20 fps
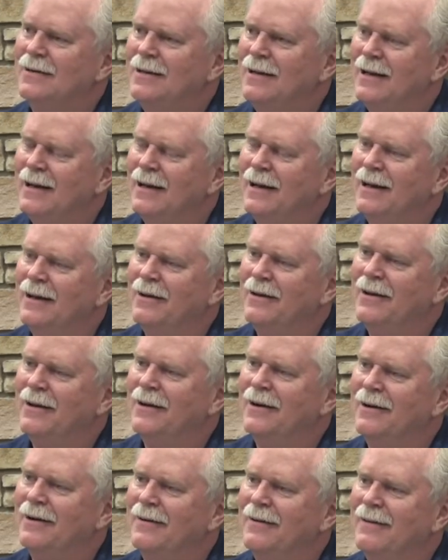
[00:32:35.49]

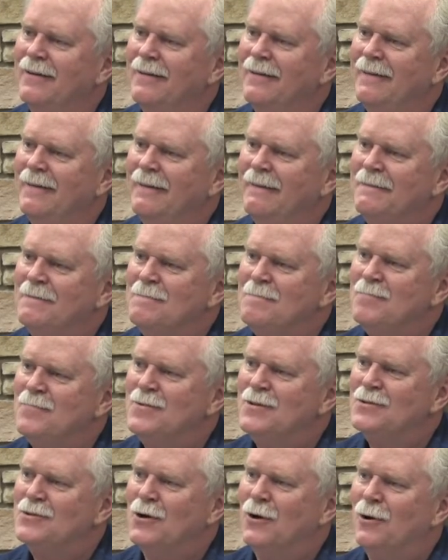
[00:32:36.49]
And
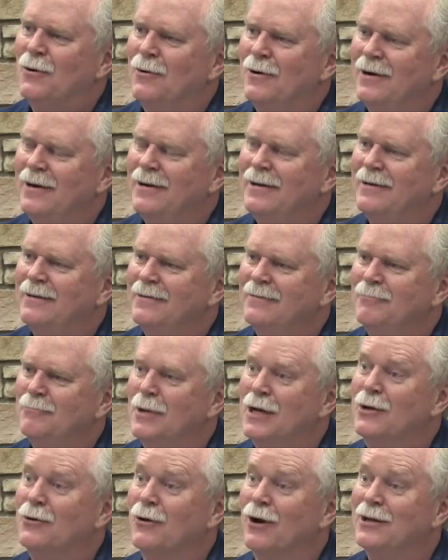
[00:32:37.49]
so
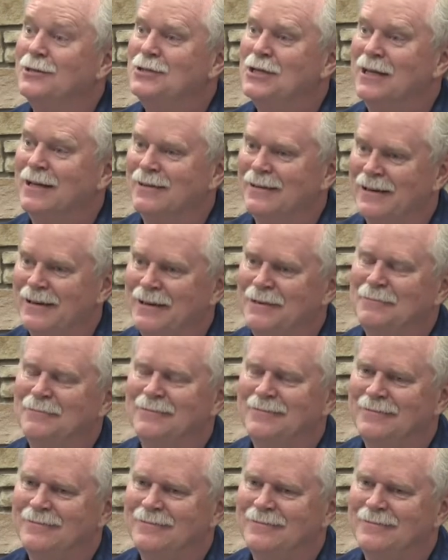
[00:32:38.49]
begrudgingly,